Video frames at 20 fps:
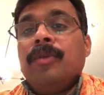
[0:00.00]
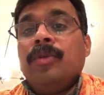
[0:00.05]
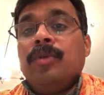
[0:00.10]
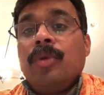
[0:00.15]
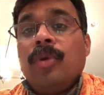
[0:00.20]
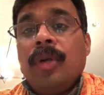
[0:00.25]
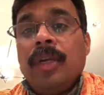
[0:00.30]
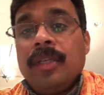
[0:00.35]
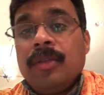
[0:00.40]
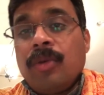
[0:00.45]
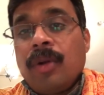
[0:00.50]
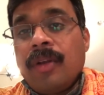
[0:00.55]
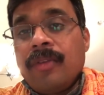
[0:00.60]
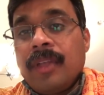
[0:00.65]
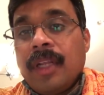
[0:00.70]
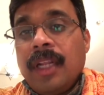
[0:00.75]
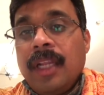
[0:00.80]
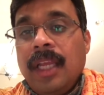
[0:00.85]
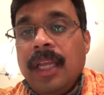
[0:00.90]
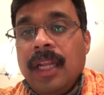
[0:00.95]
through his one of
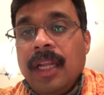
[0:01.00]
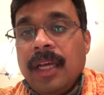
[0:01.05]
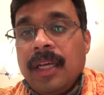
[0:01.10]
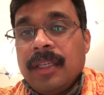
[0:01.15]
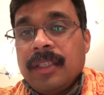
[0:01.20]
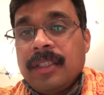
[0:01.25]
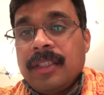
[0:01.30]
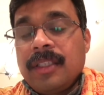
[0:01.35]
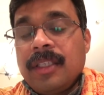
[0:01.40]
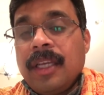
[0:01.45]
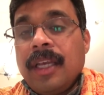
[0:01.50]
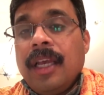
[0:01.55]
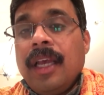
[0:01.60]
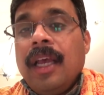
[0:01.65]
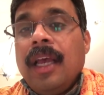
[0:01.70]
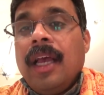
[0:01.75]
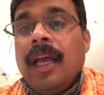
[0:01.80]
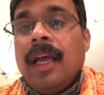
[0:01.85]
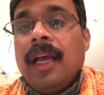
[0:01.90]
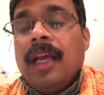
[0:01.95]
the leelas
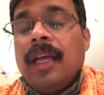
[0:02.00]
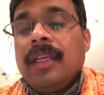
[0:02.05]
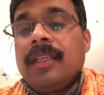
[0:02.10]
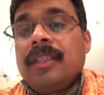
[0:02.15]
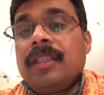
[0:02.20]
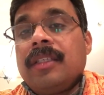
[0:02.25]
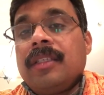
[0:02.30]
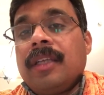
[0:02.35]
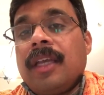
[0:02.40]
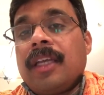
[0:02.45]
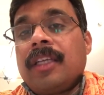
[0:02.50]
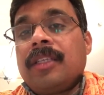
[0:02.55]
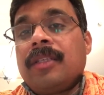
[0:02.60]
has